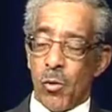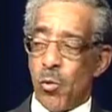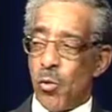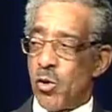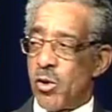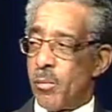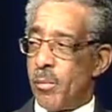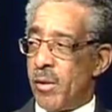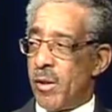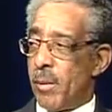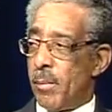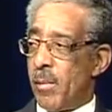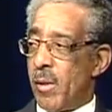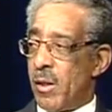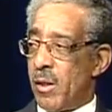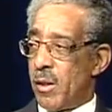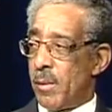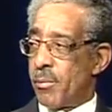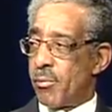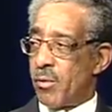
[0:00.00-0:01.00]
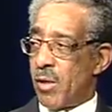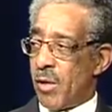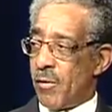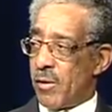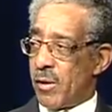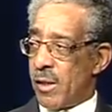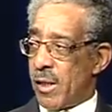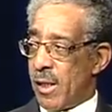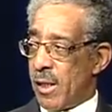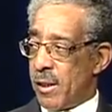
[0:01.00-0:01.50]
who are spending money to
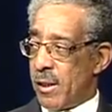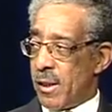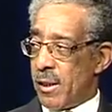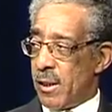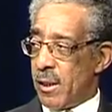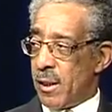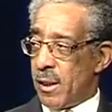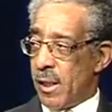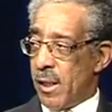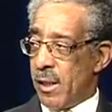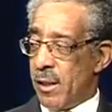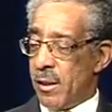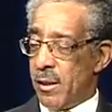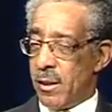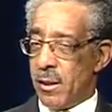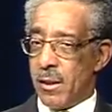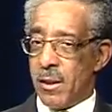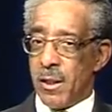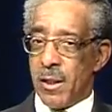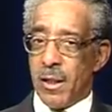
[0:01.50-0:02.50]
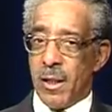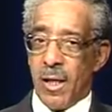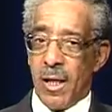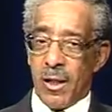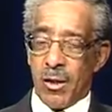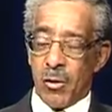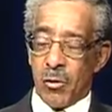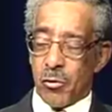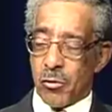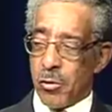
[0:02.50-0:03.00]
privatize education and
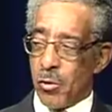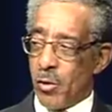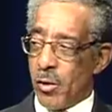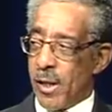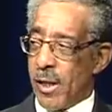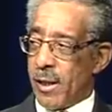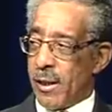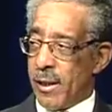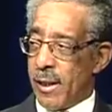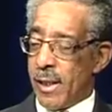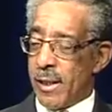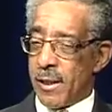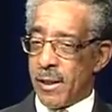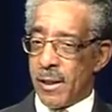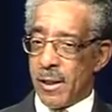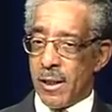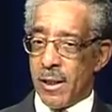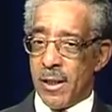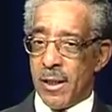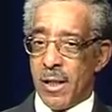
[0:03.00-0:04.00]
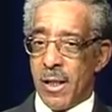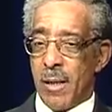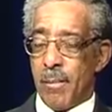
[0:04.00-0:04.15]
control our destiny,